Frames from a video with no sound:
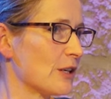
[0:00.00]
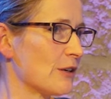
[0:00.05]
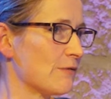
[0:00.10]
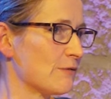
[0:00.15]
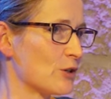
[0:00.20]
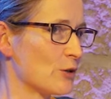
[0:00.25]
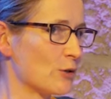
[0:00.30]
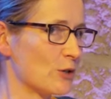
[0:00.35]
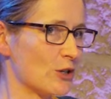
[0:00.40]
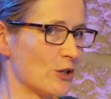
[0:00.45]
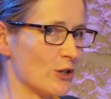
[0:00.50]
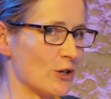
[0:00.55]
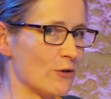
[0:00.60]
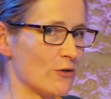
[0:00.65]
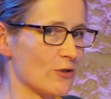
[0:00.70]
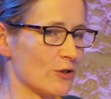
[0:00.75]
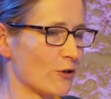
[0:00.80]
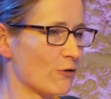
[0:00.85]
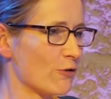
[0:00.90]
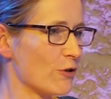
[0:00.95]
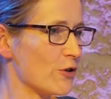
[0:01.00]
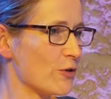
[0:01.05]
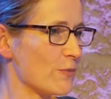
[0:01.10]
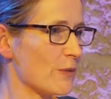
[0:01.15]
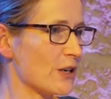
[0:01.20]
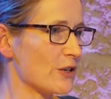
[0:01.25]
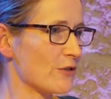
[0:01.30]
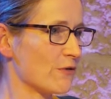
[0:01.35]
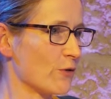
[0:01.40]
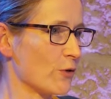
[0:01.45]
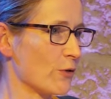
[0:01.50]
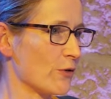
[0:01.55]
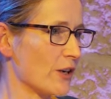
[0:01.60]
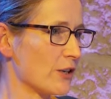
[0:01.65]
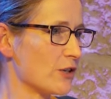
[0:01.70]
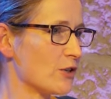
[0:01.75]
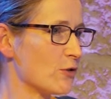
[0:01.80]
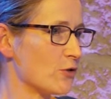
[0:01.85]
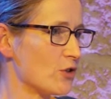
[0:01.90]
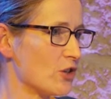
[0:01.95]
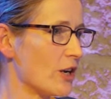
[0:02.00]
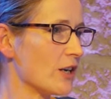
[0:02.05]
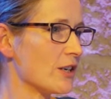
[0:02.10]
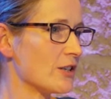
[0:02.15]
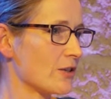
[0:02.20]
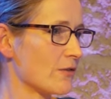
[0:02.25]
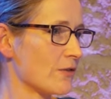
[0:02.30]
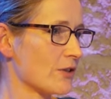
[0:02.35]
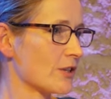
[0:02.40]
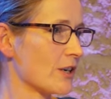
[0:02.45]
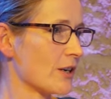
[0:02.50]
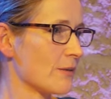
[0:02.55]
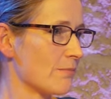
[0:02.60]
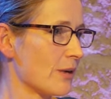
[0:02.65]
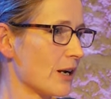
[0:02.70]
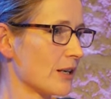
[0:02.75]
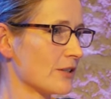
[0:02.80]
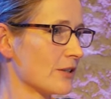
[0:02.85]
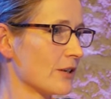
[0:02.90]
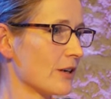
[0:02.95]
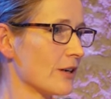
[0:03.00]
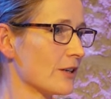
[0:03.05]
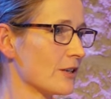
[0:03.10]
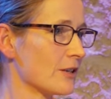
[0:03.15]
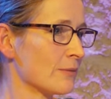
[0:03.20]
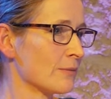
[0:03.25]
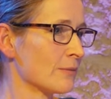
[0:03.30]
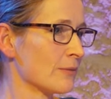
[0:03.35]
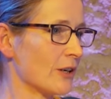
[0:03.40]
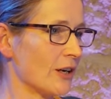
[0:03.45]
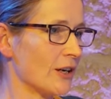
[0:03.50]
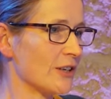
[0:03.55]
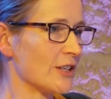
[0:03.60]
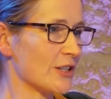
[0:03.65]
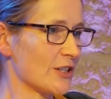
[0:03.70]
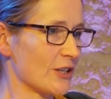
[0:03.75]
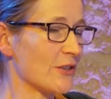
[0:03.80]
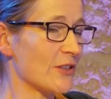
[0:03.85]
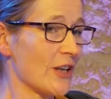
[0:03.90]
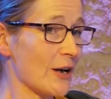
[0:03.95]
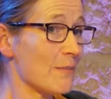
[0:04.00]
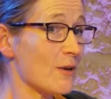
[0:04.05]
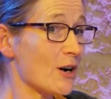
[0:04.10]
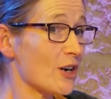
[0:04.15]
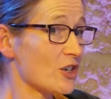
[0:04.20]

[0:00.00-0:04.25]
if to use a crude metaphor, they're two cheeks of the same backside. And they're